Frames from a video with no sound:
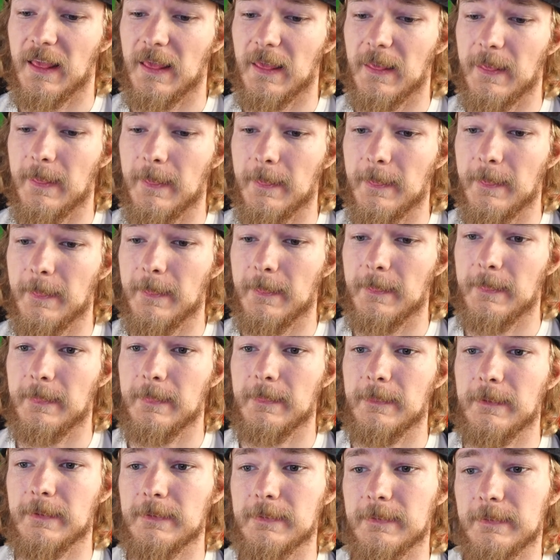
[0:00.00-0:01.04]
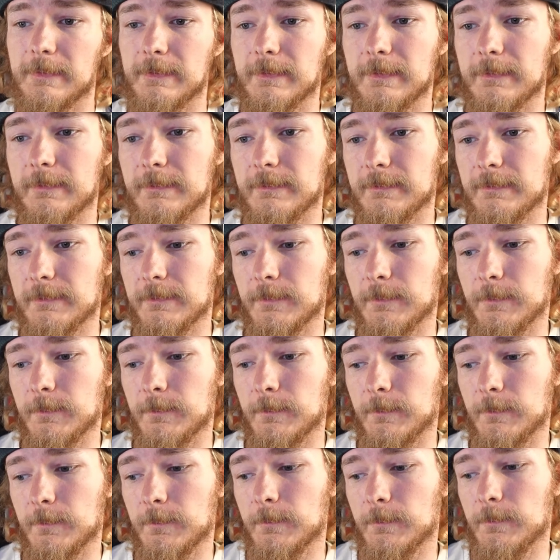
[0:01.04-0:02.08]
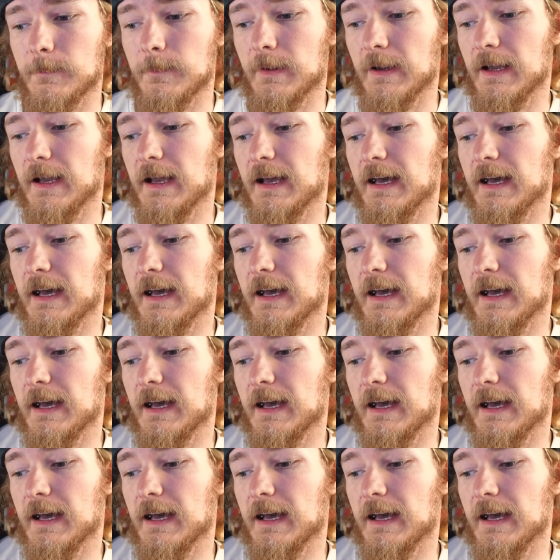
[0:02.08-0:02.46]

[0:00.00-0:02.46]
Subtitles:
And so